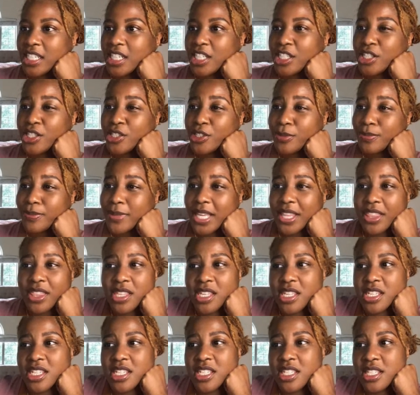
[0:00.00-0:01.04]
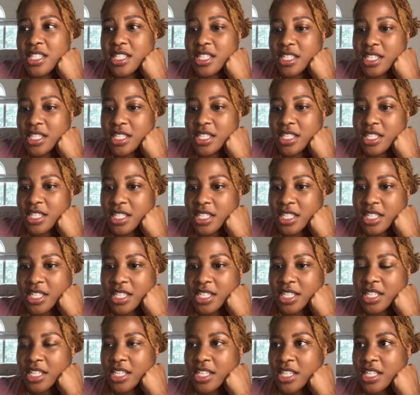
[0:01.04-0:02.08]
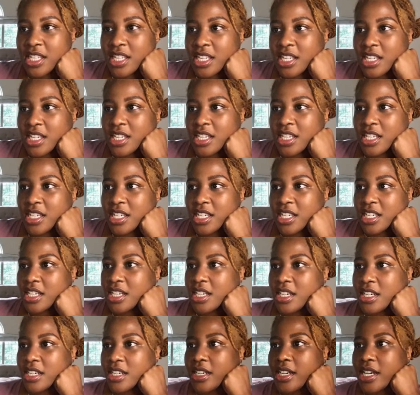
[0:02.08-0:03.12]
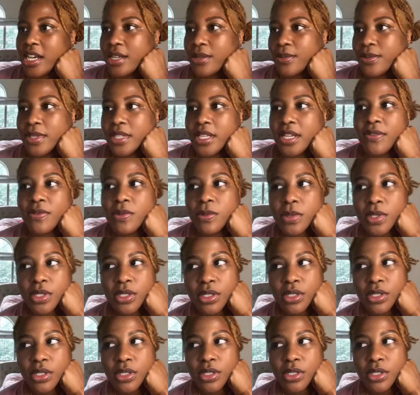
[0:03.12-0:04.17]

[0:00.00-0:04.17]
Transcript: Alert methods. How do we let everyone